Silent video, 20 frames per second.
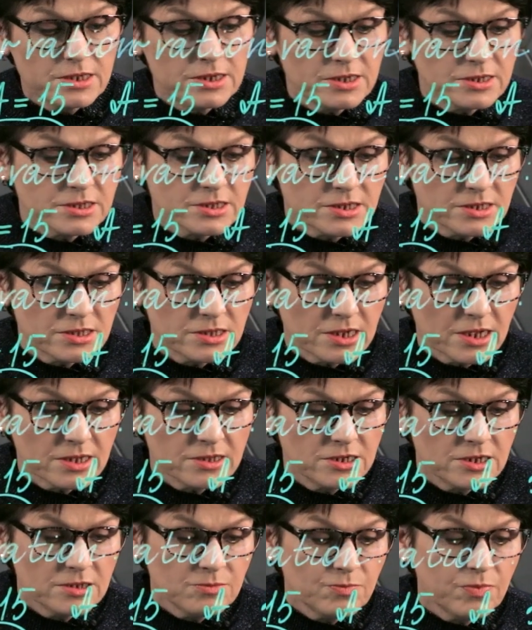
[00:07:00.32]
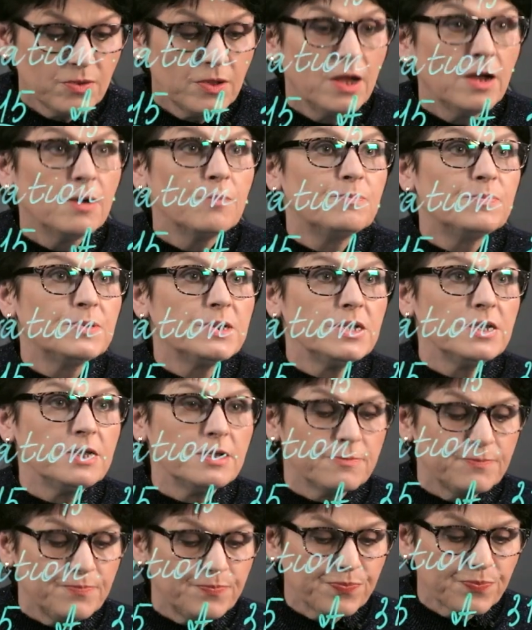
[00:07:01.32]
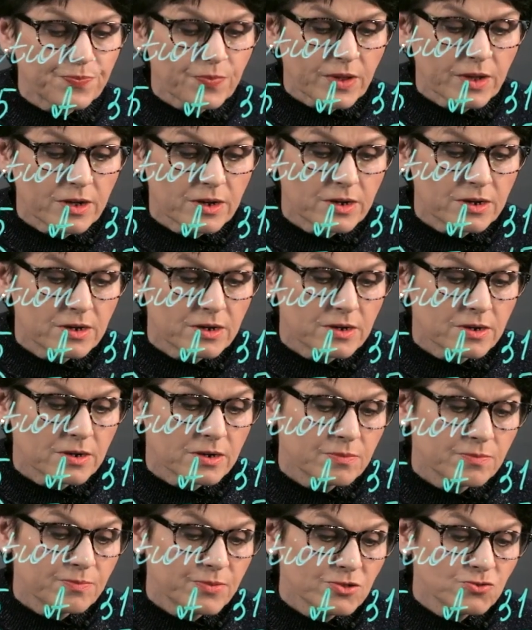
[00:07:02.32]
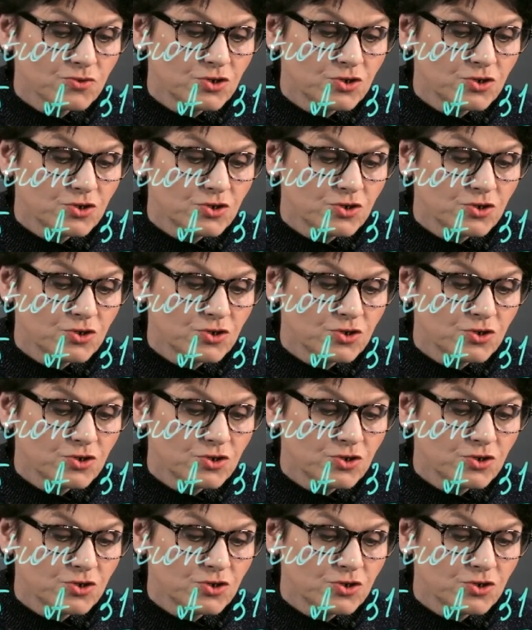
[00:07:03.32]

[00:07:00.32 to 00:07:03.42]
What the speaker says: 31 in the alpha decay.